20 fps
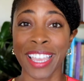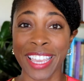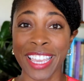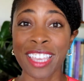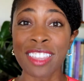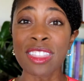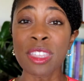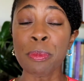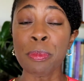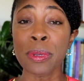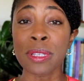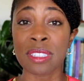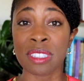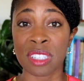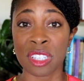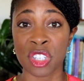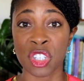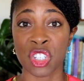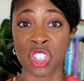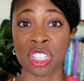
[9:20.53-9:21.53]
in the
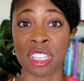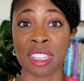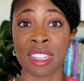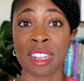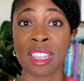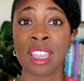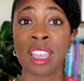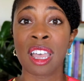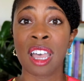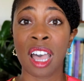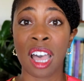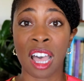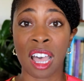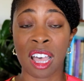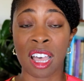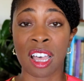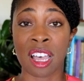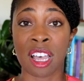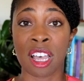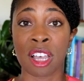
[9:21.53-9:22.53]
position
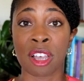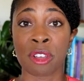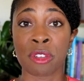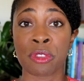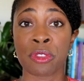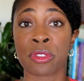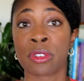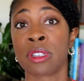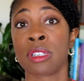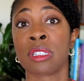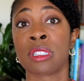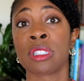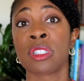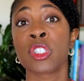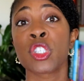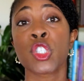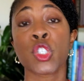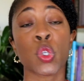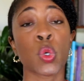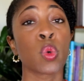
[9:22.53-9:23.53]
of
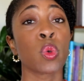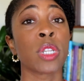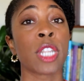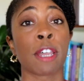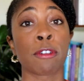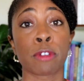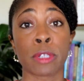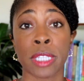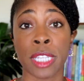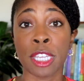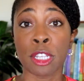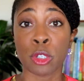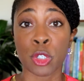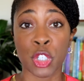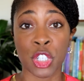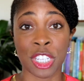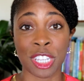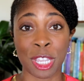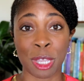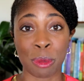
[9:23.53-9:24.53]
school level
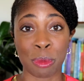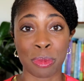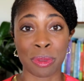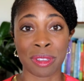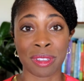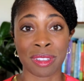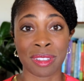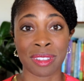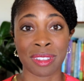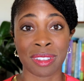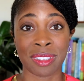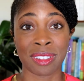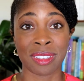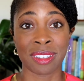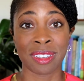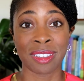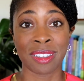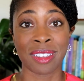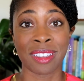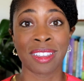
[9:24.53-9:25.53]
leadership
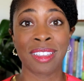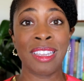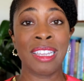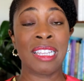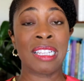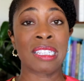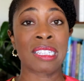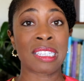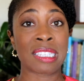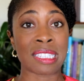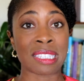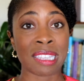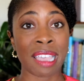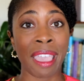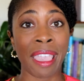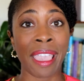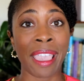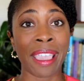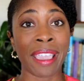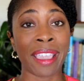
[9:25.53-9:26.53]
to
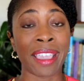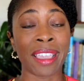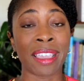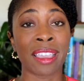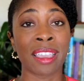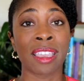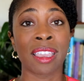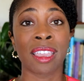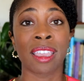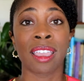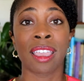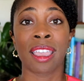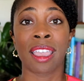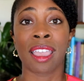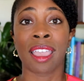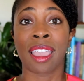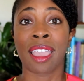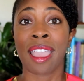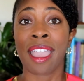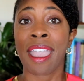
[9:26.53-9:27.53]
say,
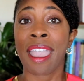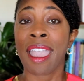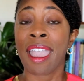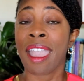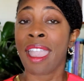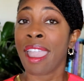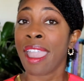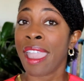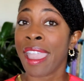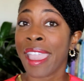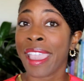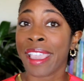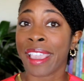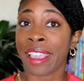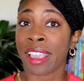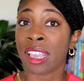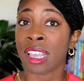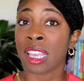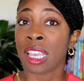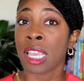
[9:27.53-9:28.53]

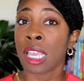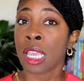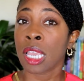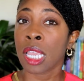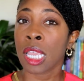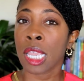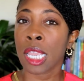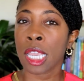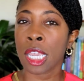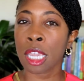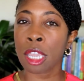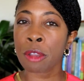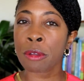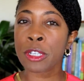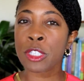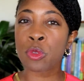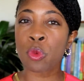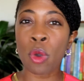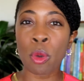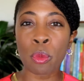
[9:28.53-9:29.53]
hey, here
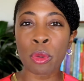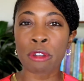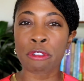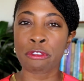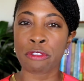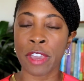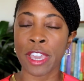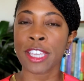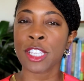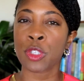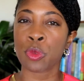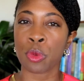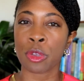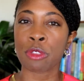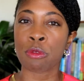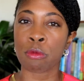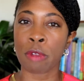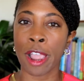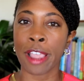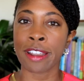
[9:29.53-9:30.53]
is what we're faced
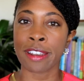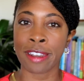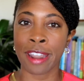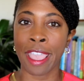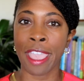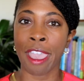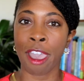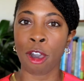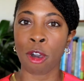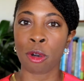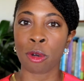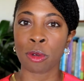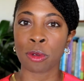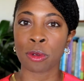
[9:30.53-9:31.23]
with right now.